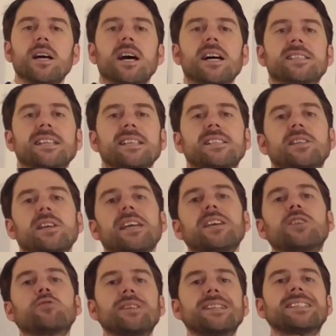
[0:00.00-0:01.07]
essentially
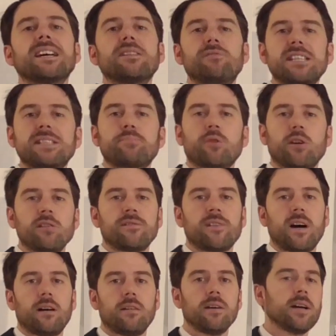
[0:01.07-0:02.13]
increase their risk
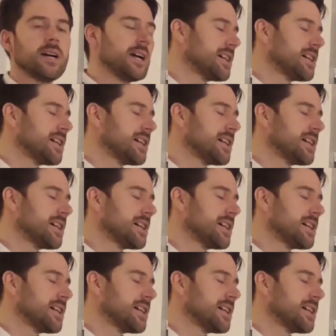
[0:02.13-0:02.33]
profile.